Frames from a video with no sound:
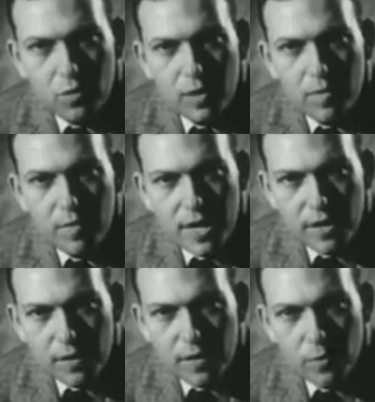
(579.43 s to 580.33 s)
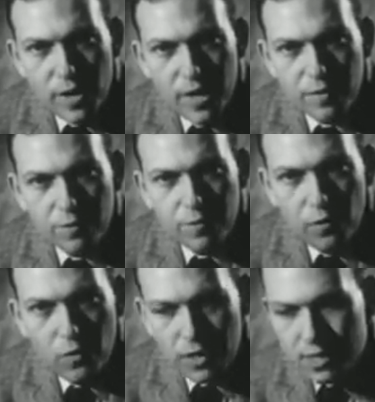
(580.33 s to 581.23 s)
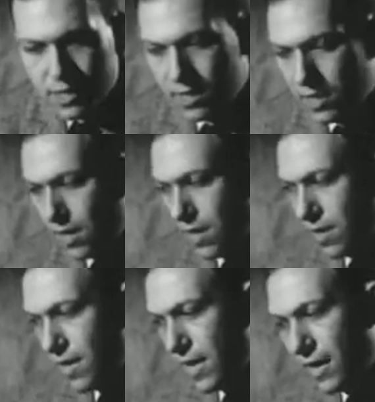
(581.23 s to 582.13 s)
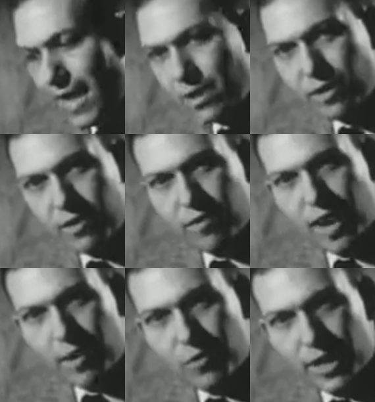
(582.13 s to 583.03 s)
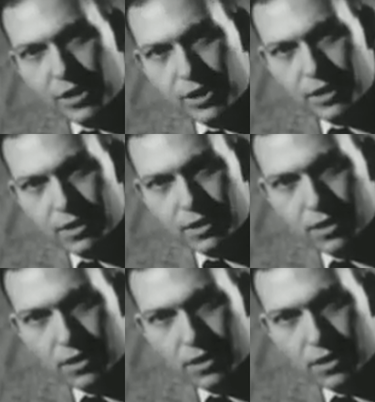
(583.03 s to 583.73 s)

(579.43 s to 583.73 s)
we mean that we can force the electric vibrations